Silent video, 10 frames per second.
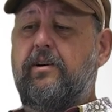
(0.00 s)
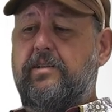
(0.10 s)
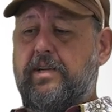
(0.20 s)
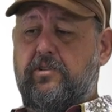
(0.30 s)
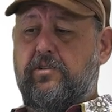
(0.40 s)

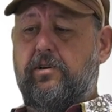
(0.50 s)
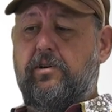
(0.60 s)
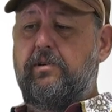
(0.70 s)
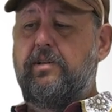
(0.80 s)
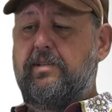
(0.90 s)

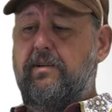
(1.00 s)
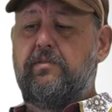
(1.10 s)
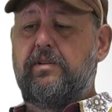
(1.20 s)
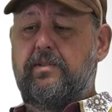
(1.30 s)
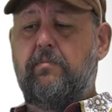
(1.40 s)
architecture is
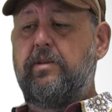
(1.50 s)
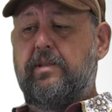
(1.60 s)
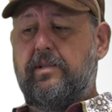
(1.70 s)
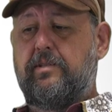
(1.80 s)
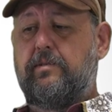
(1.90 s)
definitely
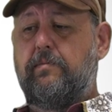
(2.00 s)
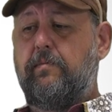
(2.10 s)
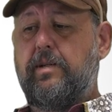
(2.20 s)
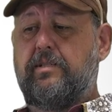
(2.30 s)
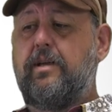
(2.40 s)
something that's,
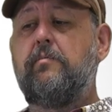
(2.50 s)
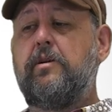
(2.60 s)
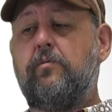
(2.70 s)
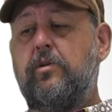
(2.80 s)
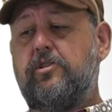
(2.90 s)
that's
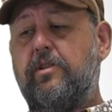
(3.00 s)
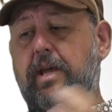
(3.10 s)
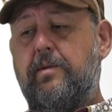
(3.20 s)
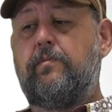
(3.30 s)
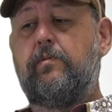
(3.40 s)
coming, which
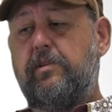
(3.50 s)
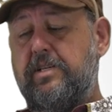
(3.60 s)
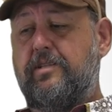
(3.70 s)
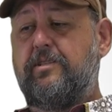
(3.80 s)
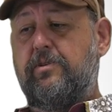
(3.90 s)
then
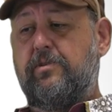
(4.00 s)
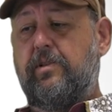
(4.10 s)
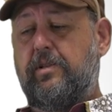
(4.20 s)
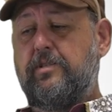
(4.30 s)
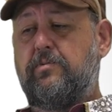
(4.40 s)
leads you,
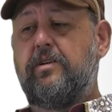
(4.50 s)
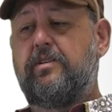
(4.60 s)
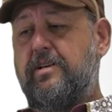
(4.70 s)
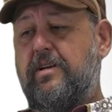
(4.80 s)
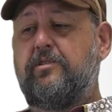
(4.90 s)
leads one
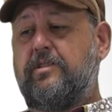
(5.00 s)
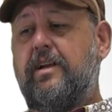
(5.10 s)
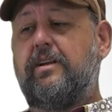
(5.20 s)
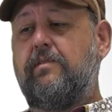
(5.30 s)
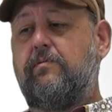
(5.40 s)
to the
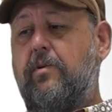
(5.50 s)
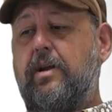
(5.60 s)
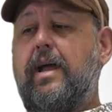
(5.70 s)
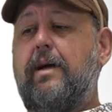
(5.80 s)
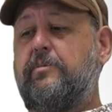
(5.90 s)
understanding of
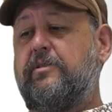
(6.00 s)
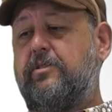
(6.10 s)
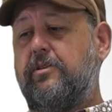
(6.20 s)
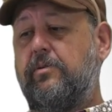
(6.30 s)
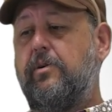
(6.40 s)
what happens
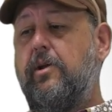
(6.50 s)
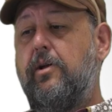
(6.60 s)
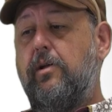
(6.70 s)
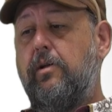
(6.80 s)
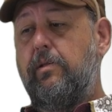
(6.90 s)
to
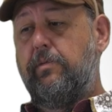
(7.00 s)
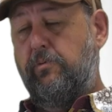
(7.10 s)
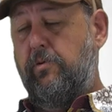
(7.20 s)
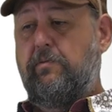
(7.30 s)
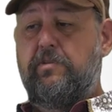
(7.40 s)

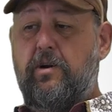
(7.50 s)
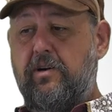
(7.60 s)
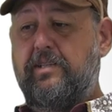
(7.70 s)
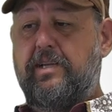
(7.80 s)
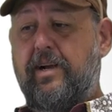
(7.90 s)
the role of the
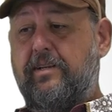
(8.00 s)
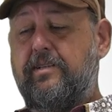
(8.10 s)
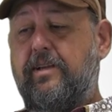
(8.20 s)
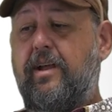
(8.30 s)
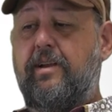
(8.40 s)

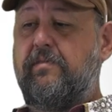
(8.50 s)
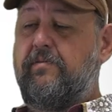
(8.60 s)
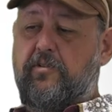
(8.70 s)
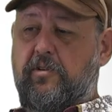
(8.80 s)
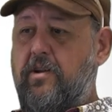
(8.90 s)
architect.
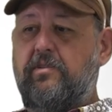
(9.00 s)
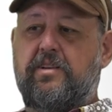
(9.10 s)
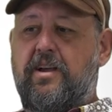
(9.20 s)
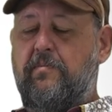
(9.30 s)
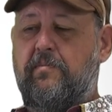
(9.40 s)
And for a long
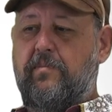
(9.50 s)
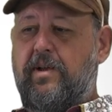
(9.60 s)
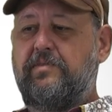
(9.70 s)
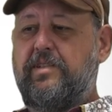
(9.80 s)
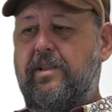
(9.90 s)
time,
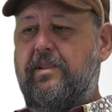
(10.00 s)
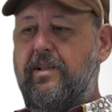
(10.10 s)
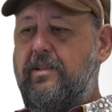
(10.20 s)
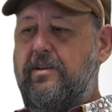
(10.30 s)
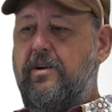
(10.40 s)
I've said
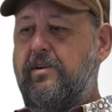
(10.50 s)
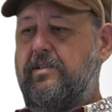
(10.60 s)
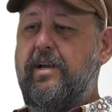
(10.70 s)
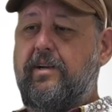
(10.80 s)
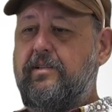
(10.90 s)
that the
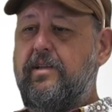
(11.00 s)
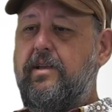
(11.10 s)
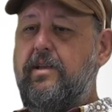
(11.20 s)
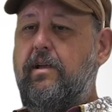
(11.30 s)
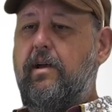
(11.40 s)
architect
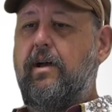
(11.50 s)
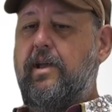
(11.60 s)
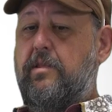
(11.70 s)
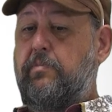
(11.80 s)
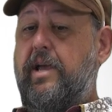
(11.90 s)
uh,
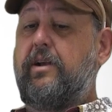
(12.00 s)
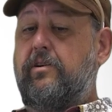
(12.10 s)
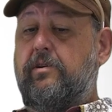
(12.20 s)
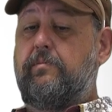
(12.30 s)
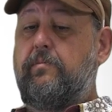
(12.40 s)
and the
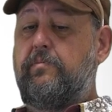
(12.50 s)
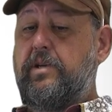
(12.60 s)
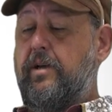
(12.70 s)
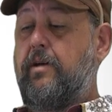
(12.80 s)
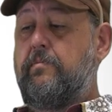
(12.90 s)
planner
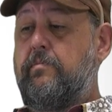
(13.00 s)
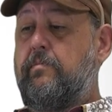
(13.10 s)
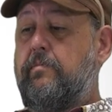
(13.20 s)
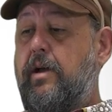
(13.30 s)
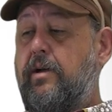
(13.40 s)

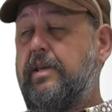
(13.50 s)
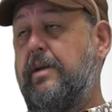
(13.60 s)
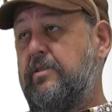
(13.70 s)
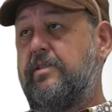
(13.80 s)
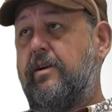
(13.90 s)
become uh,
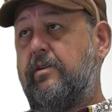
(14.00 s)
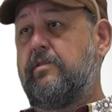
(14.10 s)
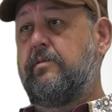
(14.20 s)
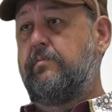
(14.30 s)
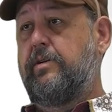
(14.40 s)
game
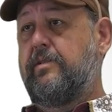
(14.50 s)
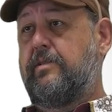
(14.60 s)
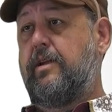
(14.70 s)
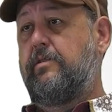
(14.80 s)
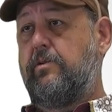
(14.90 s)
designers,
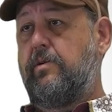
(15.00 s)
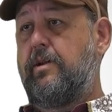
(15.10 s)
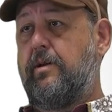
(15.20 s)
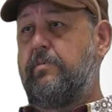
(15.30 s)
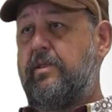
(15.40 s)
because then you
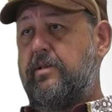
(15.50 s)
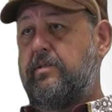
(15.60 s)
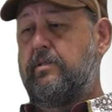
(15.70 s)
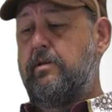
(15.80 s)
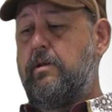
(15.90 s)
end up in
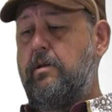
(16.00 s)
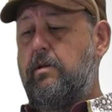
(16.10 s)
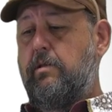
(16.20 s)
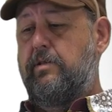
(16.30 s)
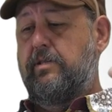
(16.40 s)
this,
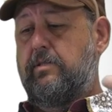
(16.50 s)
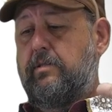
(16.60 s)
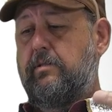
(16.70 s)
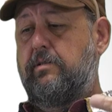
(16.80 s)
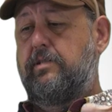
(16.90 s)

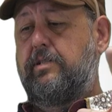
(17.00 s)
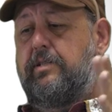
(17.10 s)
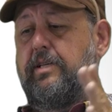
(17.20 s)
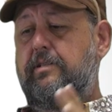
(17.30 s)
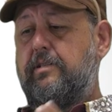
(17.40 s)
this
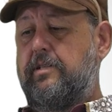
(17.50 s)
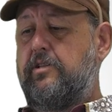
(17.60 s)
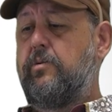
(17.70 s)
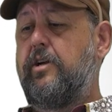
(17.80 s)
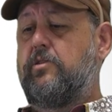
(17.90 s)

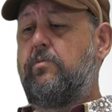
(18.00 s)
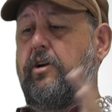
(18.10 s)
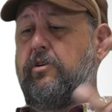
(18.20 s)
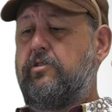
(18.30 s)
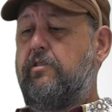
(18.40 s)
situation
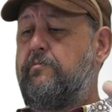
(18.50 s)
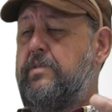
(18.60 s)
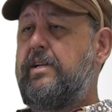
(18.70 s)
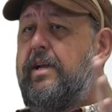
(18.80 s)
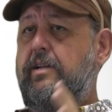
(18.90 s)
where you're sort of
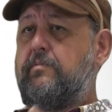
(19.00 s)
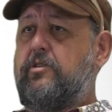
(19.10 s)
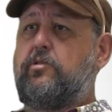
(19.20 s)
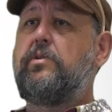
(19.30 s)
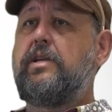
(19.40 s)
mediating
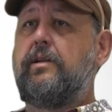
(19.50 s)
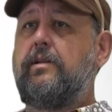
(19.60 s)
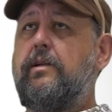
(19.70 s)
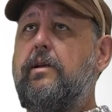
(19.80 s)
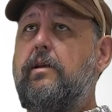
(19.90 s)

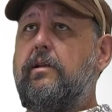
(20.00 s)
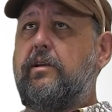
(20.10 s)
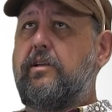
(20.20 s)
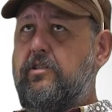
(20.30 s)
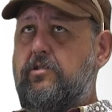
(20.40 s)
between
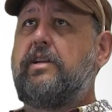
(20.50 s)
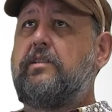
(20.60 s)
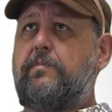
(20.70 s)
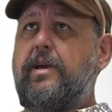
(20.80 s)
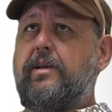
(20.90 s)
the
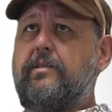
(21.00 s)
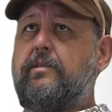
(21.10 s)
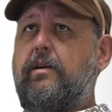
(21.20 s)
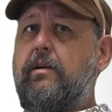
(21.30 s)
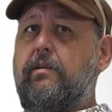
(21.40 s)
constraint
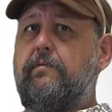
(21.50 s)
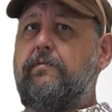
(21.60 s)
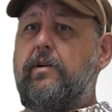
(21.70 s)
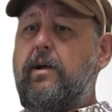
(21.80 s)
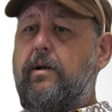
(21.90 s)
space
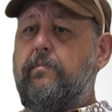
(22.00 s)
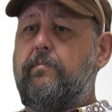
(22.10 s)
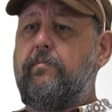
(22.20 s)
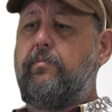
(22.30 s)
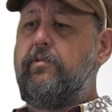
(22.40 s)
of
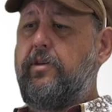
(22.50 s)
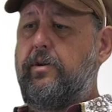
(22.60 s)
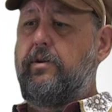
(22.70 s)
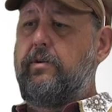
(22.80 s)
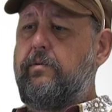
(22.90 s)
um,
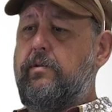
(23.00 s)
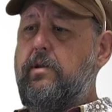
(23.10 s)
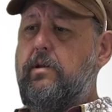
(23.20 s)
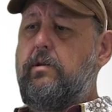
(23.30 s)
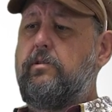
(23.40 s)
the
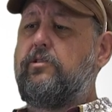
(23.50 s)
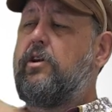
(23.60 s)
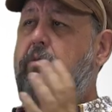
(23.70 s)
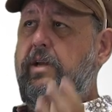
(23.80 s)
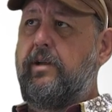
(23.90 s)

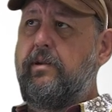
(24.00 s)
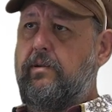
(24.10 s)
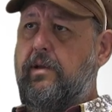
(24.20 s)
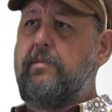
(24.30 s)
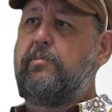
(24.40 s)

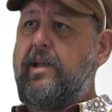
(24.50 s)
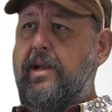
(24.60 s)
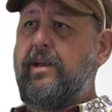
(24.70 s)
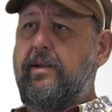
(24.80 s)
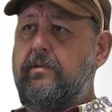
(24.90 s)
zoning and
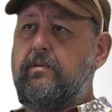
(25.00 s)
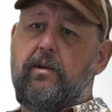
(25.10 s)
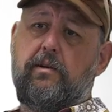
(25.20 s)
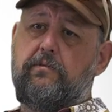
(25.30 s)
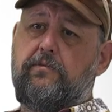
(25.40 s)
planning
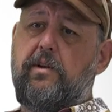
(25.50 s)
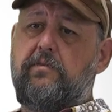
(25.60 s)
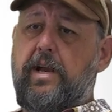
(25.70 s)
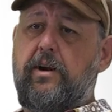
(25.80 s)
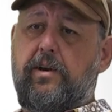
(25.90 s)
of,
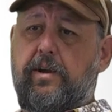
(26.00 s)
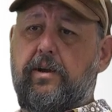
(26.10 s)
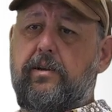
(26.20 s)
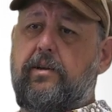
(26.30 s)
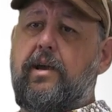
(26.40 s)
of an
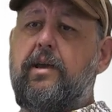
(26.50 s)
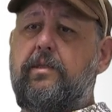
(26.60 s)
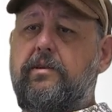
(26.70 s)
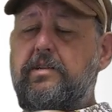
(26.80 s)
area and the